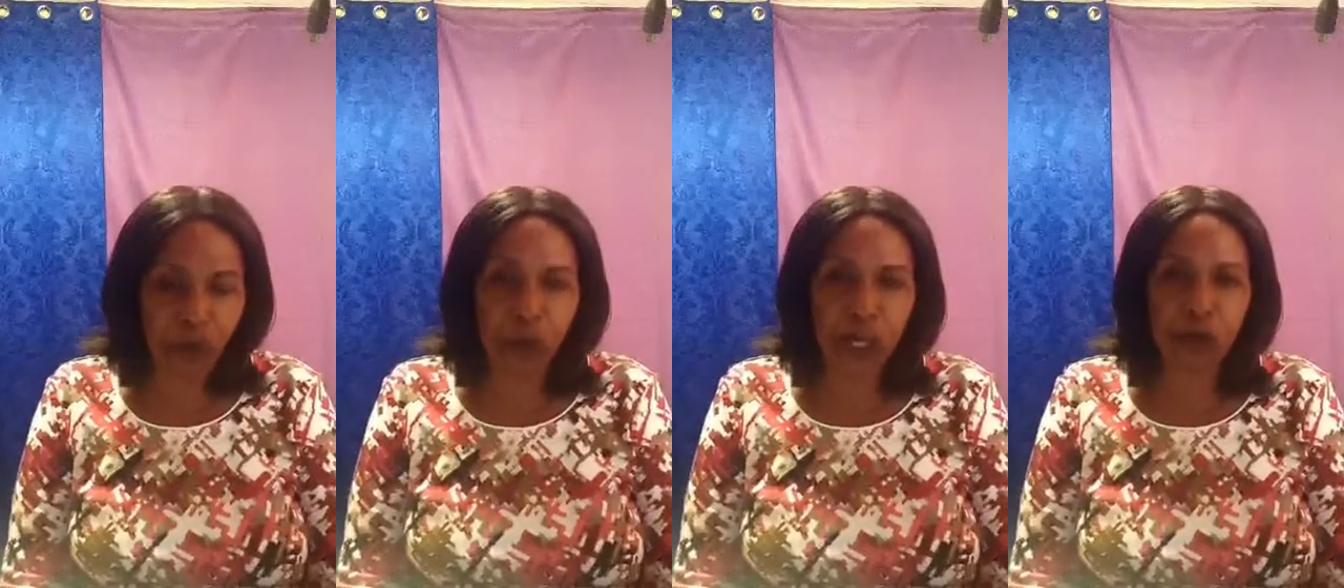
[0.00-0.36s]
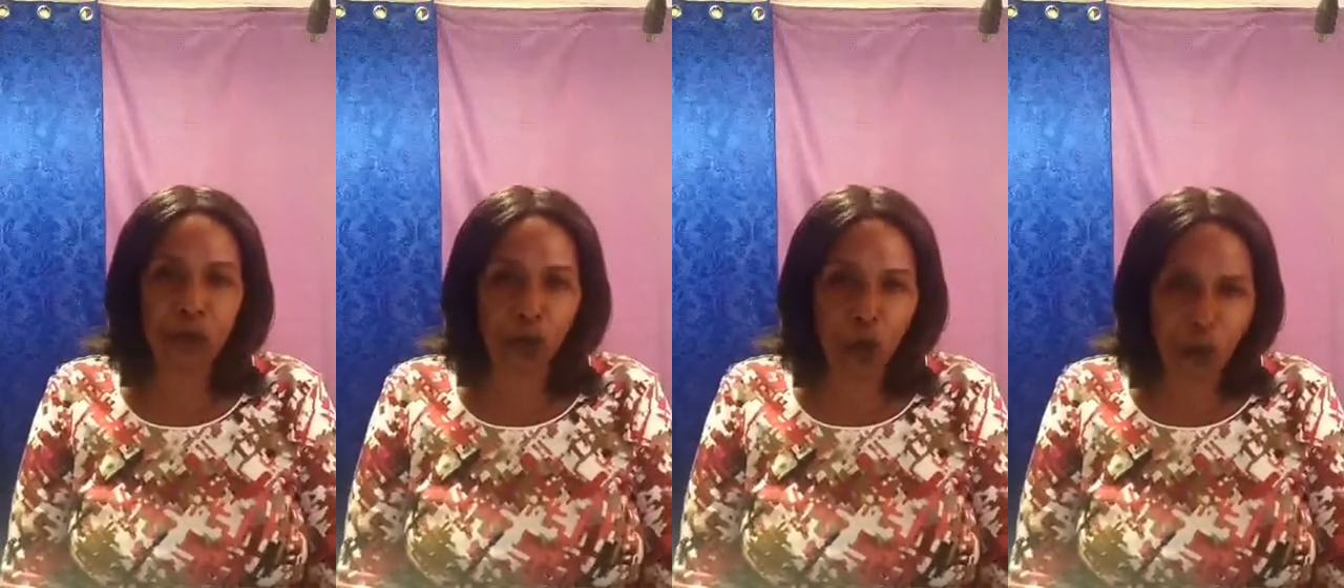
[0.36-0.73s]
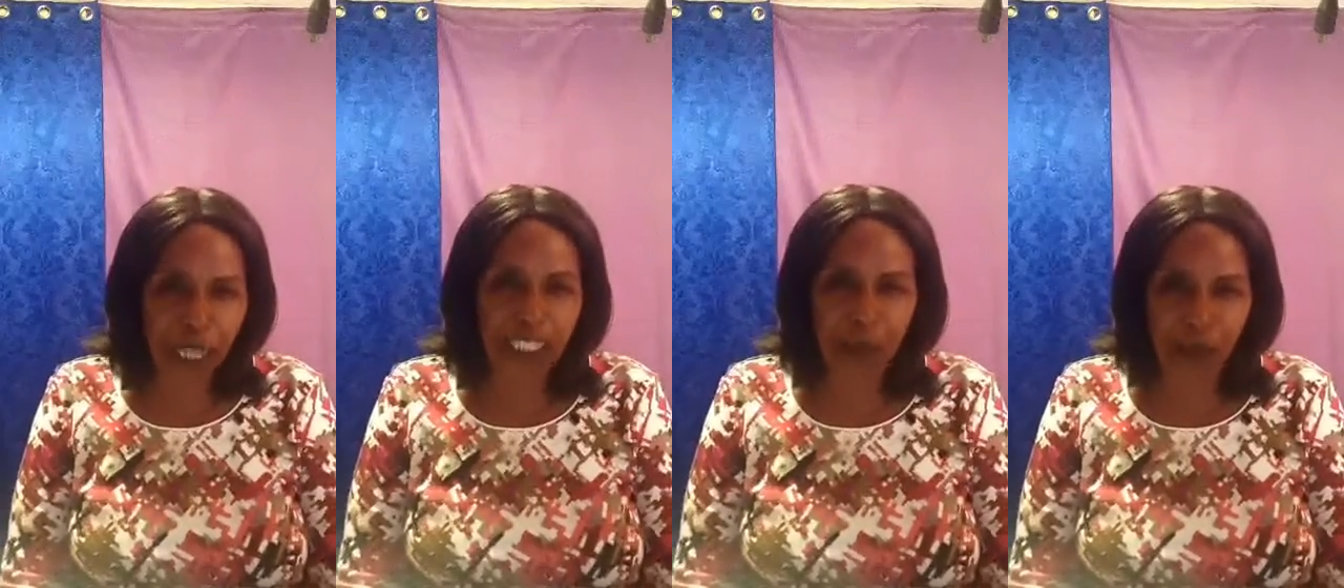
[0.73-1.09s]
when you
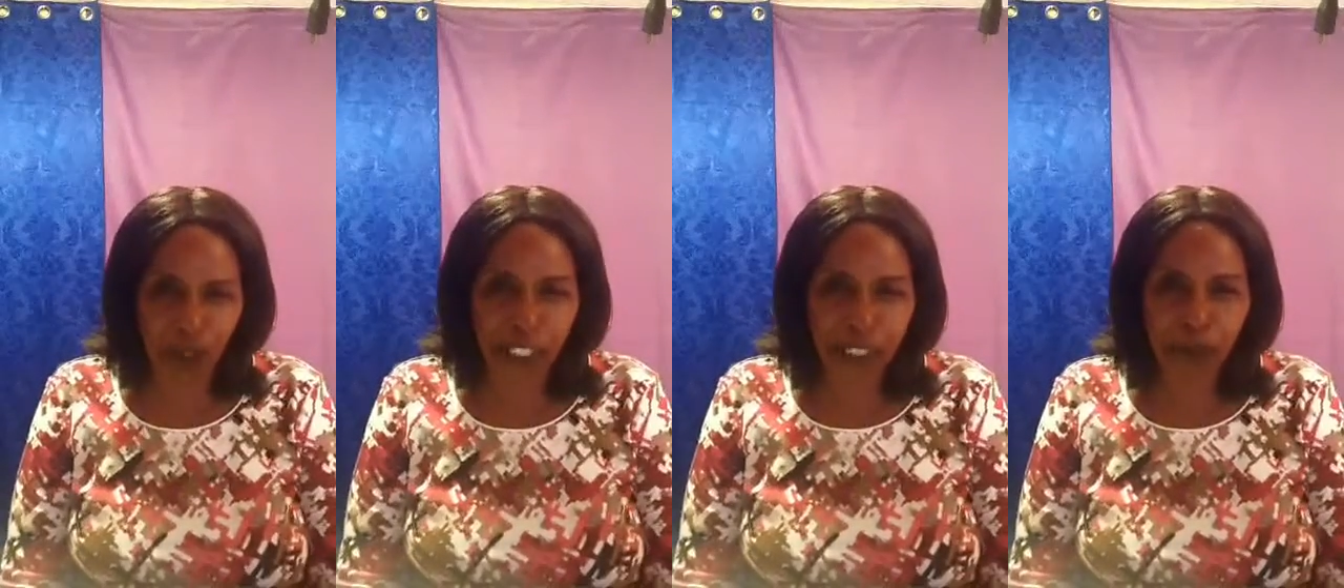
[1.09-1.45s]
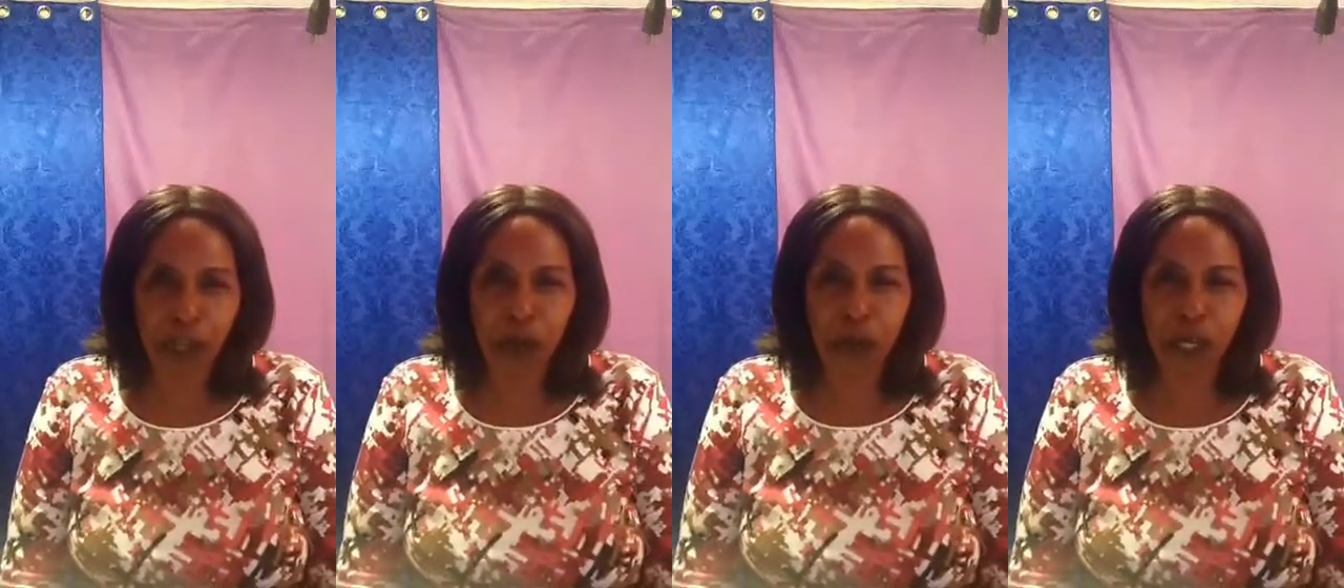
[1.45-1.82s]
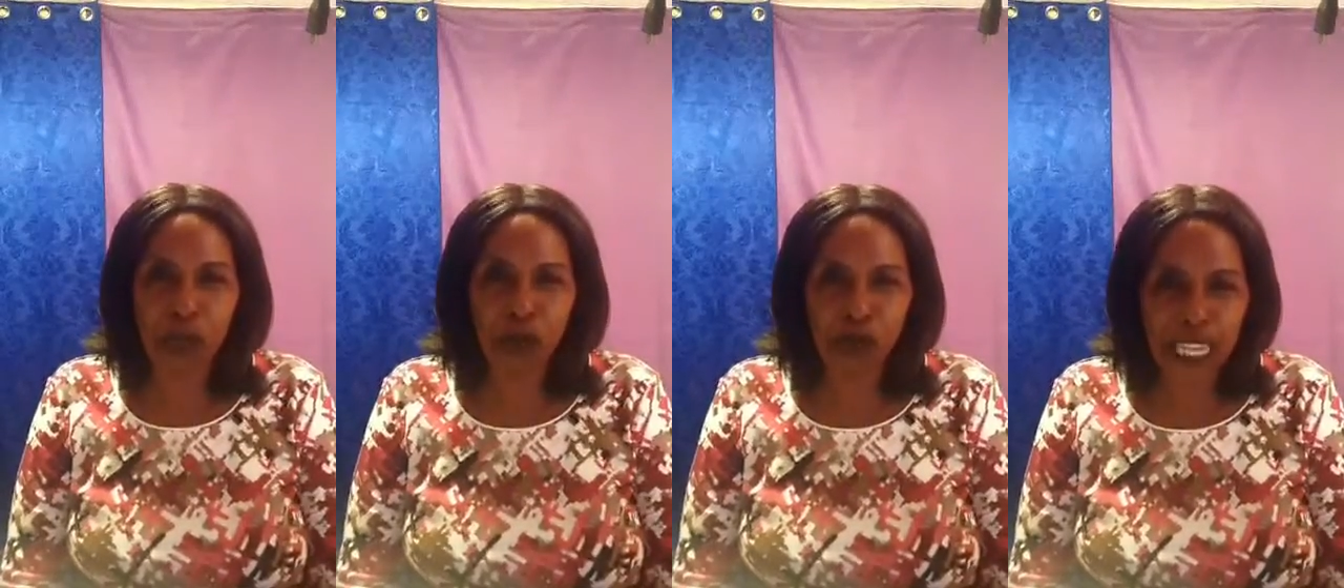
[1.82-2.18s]
command the morning,
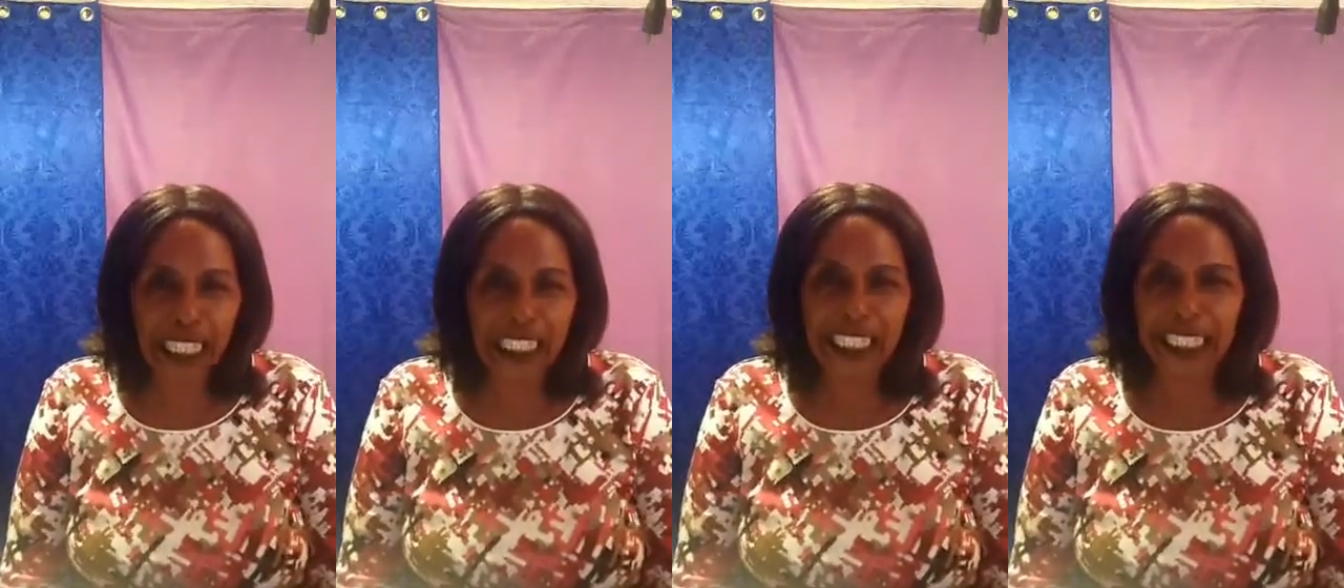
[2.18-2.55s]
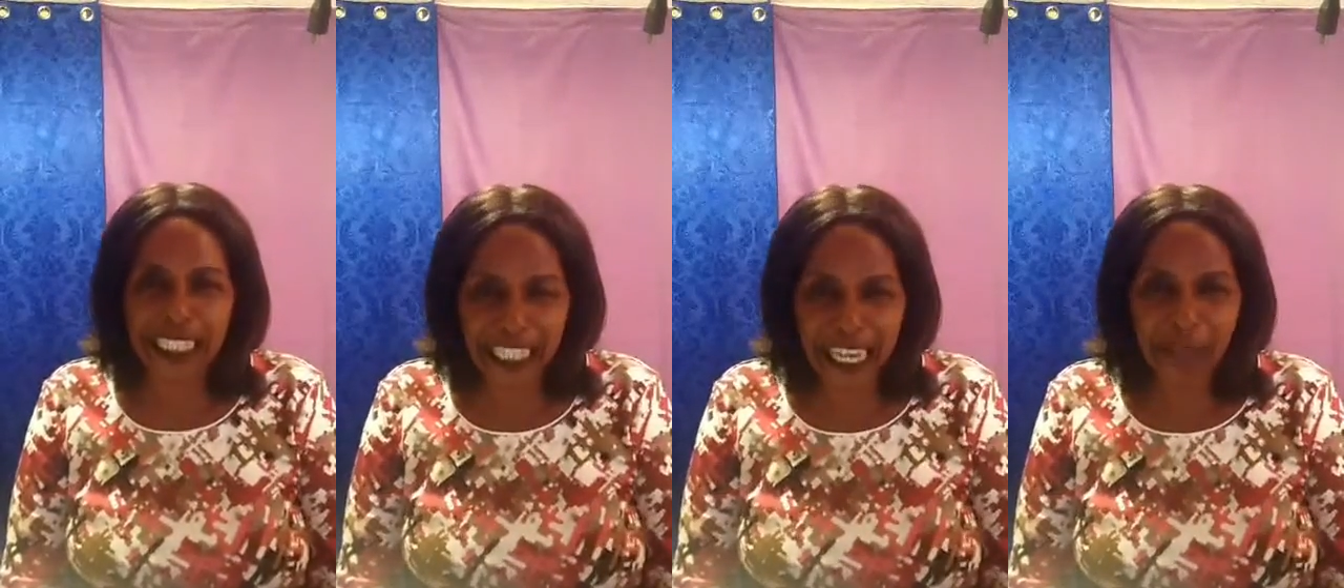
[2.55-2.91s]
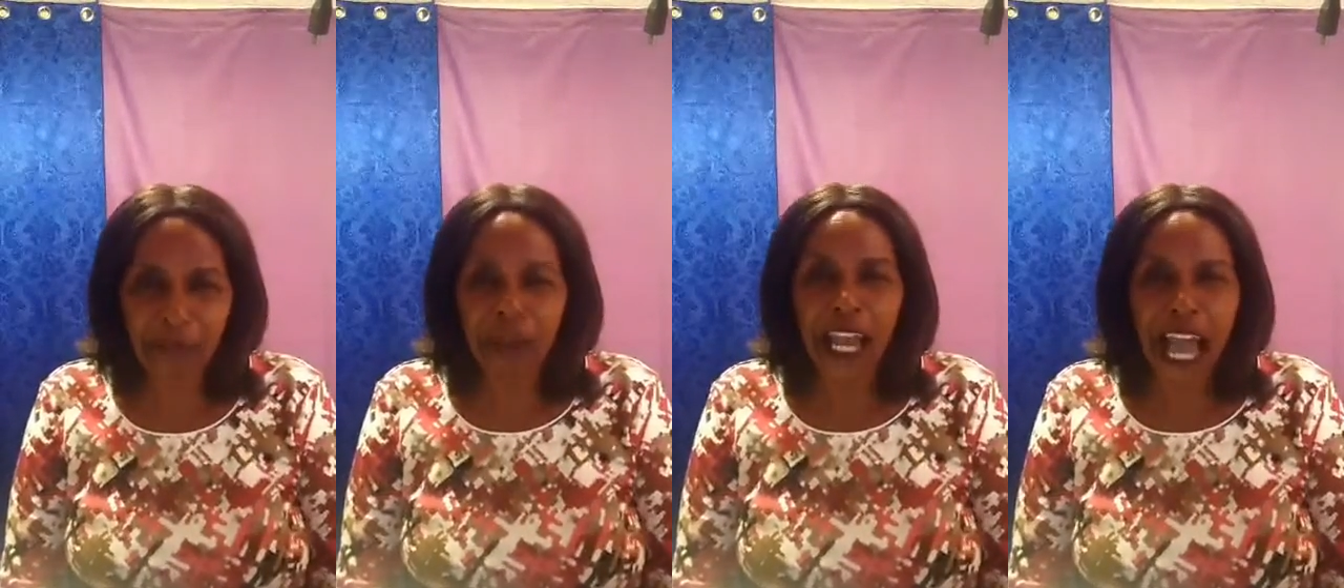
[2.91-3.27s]
when you tell the
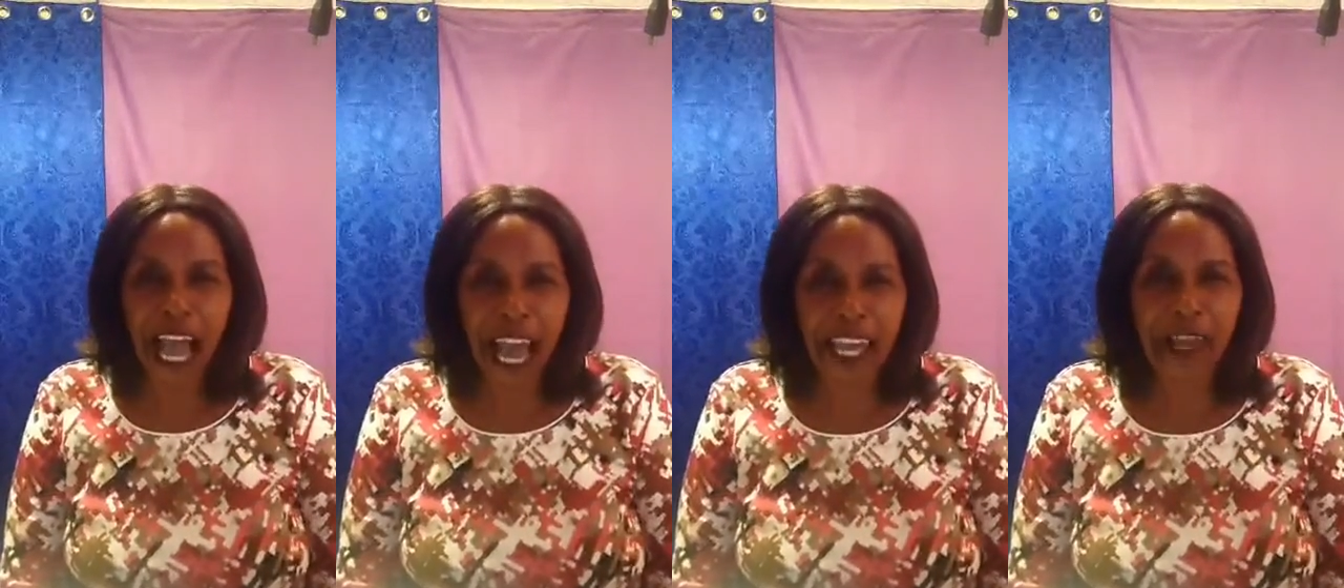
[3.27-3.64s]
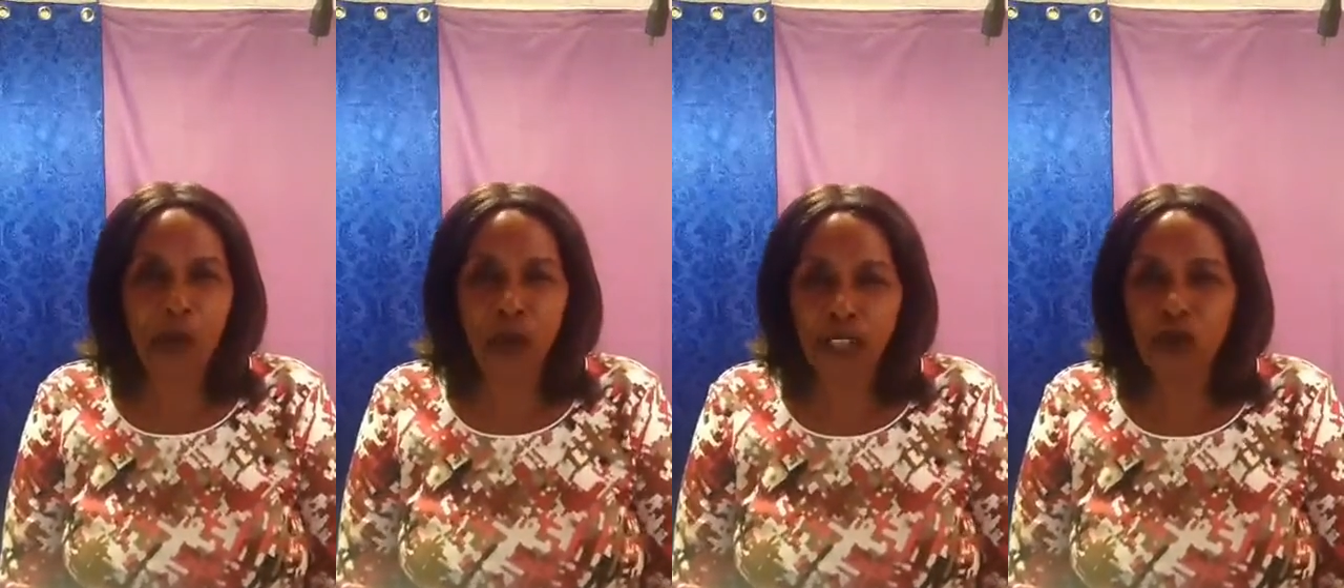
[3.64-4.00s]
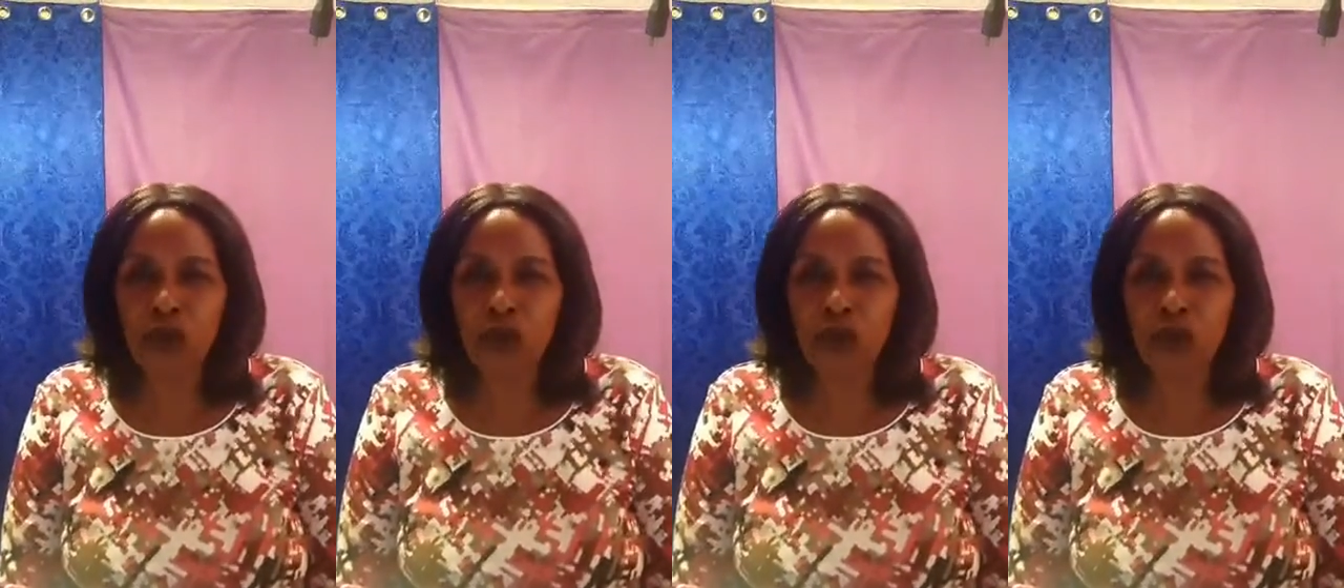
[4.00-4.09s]
day, I want